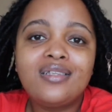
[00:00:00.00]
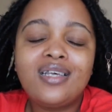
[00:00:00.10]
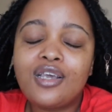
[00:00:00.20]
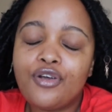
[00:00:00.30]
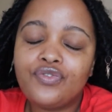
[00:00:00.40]

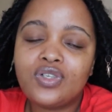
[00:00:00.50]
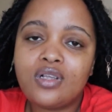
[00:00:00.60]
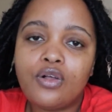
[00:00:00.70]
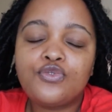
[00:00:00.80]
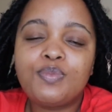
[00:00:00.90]
Take care of
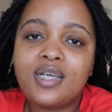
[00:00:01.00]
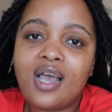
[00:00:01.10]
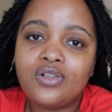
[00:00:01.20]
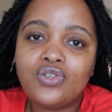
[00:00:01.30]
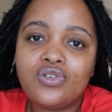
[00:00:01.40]
yourselves, be
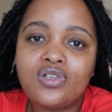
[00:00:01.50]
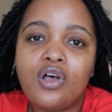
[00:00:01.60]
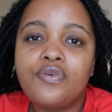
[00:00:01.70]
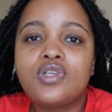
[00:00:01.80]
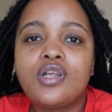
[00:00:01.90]
kind to
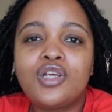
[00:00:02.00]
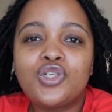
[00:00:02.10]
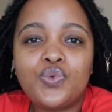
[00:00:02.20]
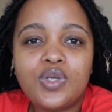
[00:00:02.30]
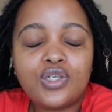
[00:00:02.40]
yourselves.
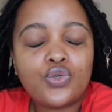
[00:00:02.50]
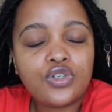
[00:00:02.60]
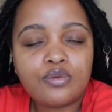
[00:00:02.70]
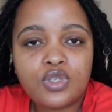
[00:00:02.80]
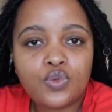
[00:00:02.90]
Next week is
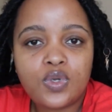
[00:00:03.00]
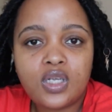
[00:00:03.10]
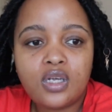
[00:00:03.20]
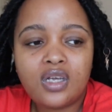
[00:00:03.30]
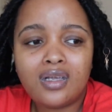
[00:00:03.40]
Christmas
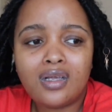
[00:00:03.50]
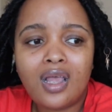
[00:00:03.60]
week.